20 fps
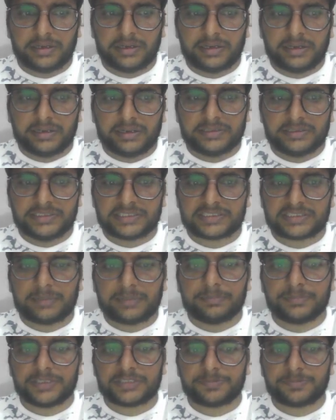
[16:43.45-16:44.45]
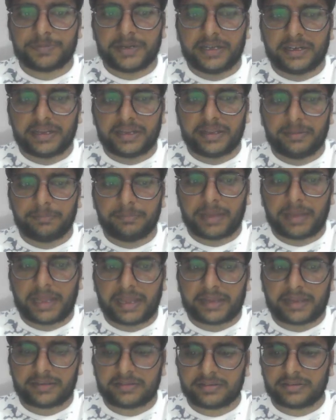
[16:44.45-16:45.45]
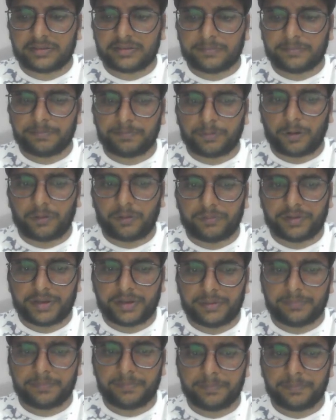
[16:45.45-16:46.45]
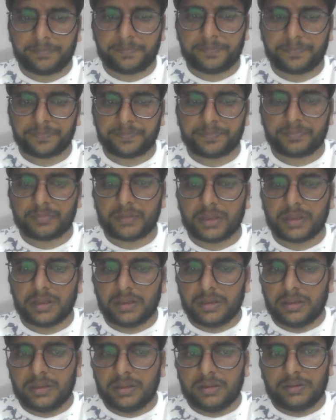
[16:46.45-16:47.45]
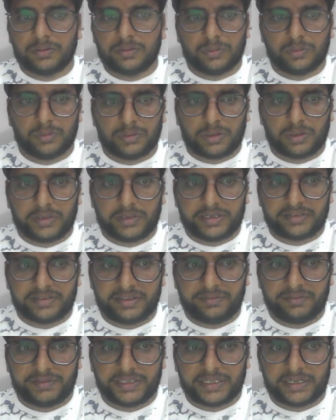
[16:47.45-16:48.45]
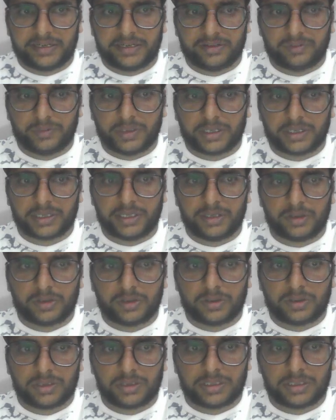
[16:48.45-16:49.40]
I'm just printing max profit. So now let's see whether it is working or not.